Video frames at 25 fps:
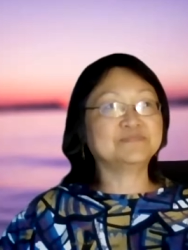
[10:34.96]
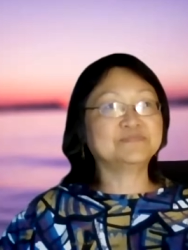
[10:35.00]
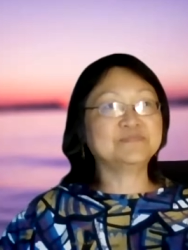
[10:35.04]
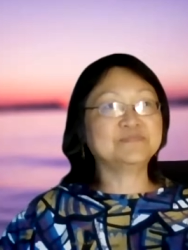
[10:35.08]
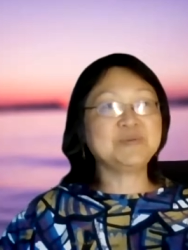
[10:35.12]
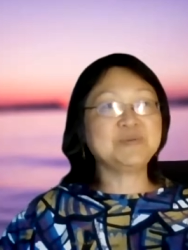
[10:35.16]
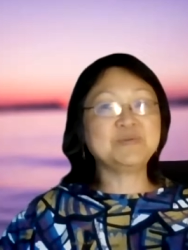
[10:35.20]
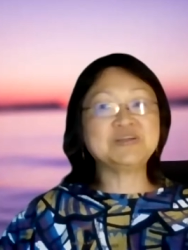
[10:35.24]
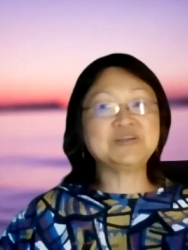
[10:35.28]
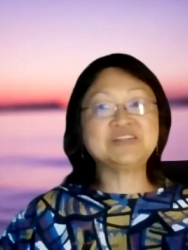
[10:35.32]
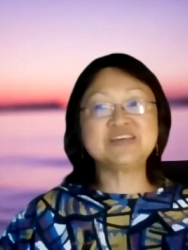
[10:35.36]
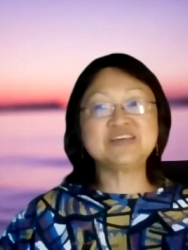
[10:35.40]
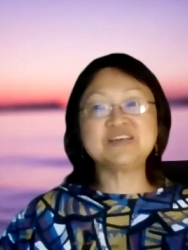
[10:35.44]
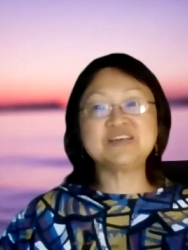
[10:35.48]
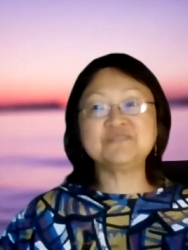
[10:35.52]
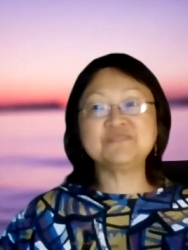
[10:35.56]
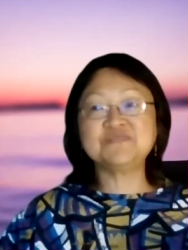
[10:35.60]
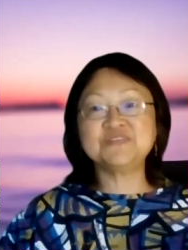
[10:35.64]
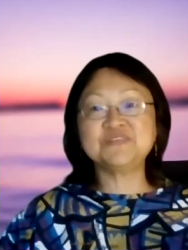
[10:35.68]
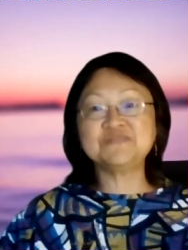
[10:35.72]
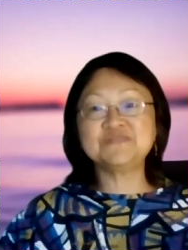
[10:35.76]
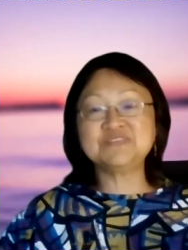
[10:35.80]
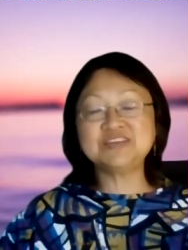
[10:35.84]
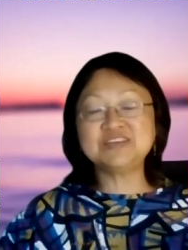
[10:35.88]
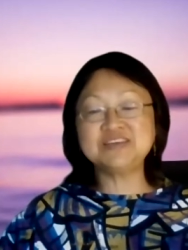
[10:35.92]
maybe 10,
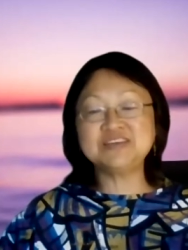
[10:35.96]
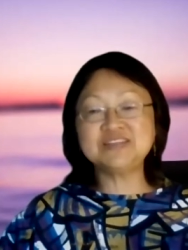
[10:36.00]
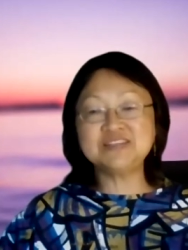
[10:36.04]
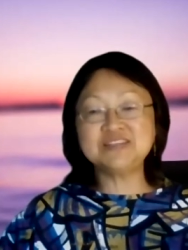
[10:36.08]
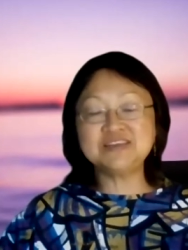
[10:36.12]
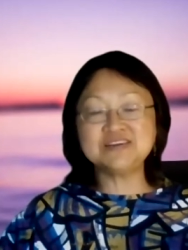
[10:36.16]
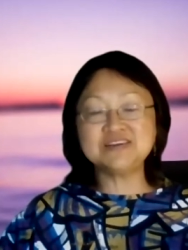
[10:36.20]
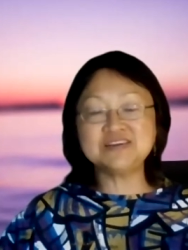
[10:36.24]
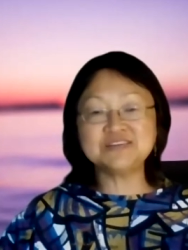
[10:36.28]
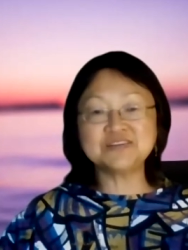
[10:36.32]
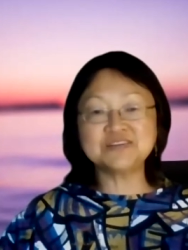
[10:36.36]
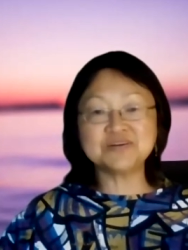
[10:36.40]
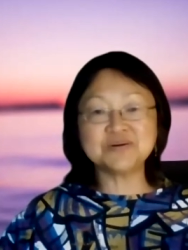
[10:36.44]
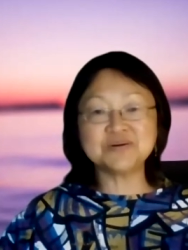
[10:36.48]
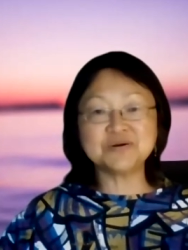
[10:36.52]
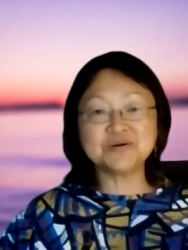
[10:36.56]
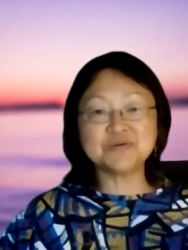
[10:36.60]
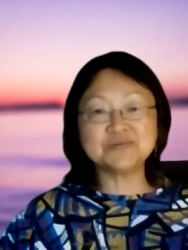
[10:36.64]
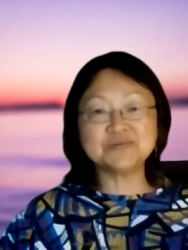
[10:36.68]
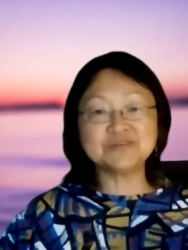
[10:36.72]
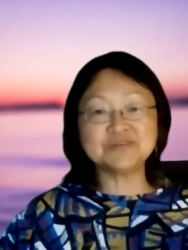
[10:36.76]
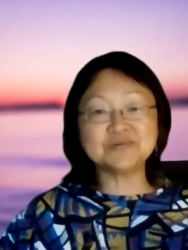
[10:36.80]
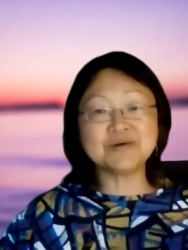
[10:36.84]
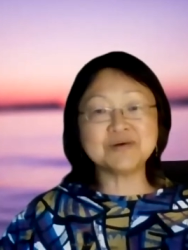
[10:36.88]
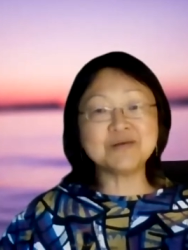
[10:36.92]
15 years
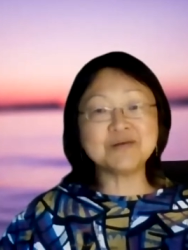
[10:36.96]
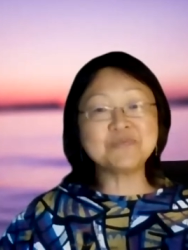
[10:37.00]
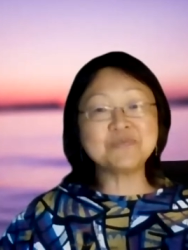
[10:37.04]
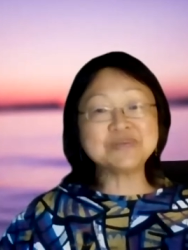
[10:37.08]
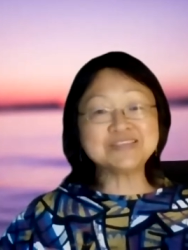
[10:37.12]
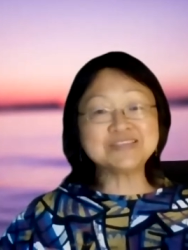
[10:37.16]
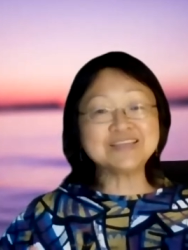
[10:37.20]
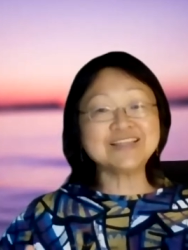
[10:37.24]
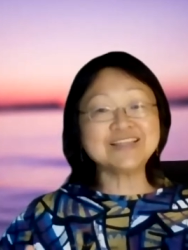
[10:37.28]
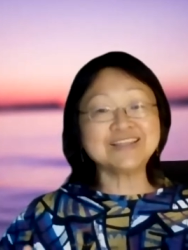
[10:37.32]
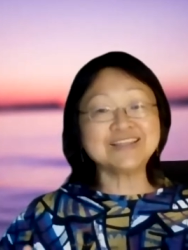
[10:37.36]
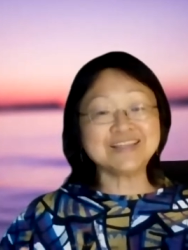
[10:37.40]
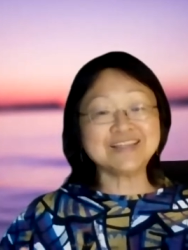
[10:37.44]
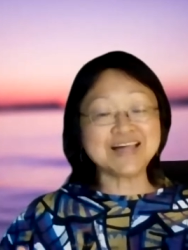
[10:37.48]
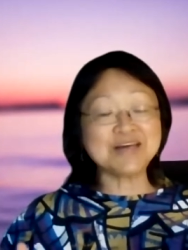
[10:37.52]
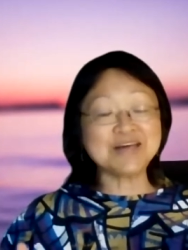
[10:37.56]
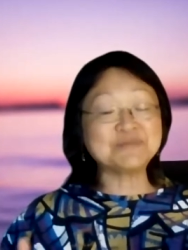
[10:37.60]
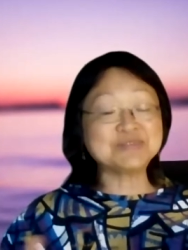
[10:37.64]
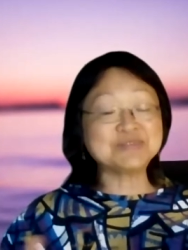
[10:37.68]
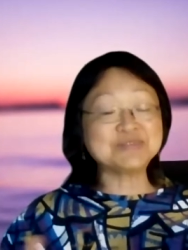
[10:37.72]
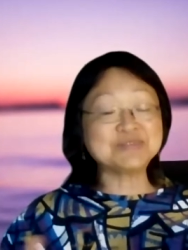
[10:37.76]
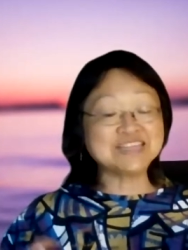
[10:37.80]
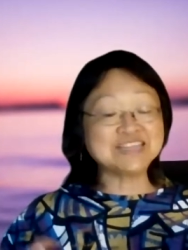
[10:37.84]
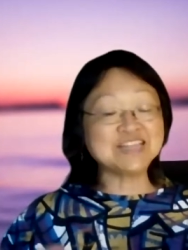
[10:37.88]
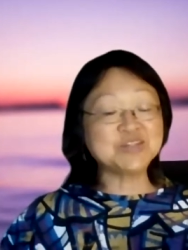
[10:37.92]
ago. So I was a
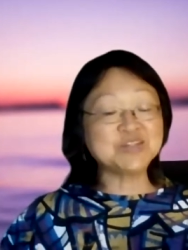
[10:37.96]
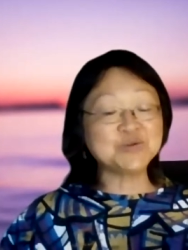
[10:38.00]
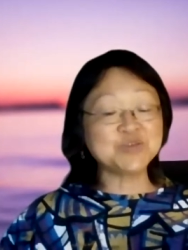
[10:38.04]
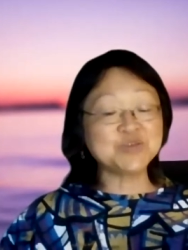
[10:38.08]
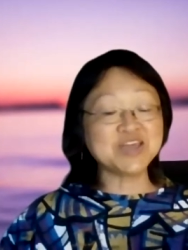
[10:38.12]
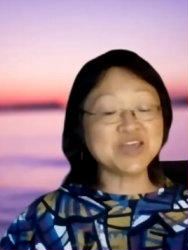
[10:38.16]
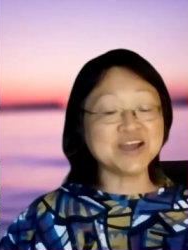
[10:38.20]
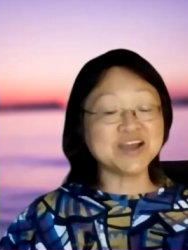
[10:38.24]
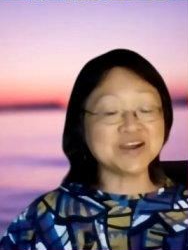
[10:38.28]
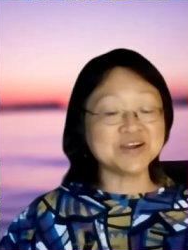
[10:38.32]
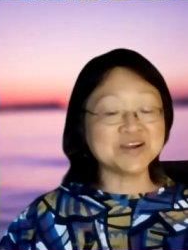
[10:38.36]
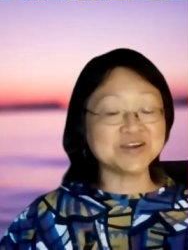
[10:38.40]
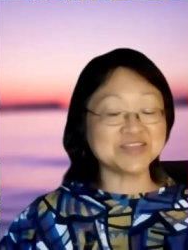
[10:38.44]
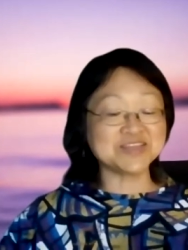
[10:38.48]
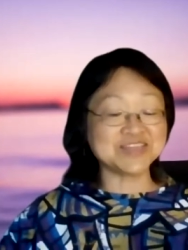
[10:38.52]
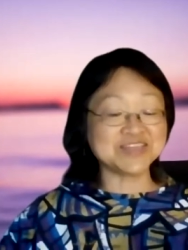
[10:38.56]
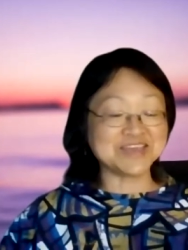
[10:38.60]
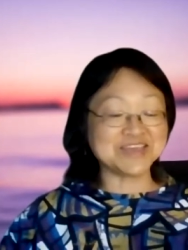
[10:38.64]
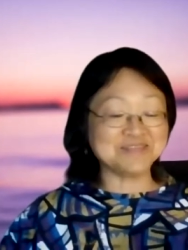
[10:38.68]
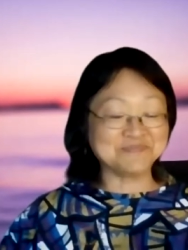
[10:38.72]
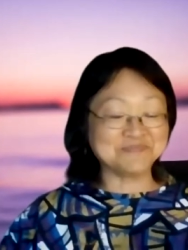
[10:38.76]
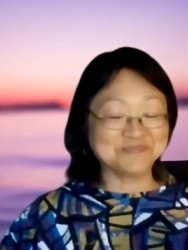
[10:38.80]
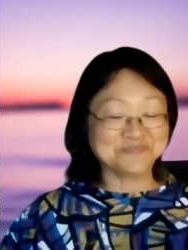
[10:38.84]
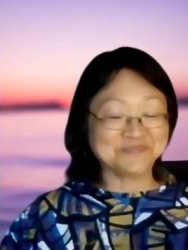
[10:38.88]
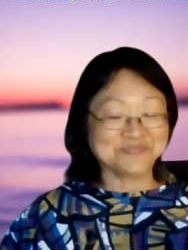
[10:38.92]
little younger
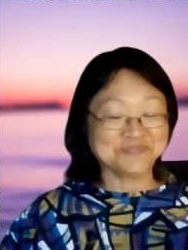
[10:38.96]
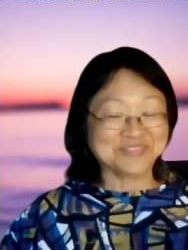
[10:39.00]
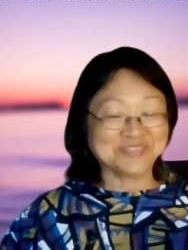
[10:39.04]
then.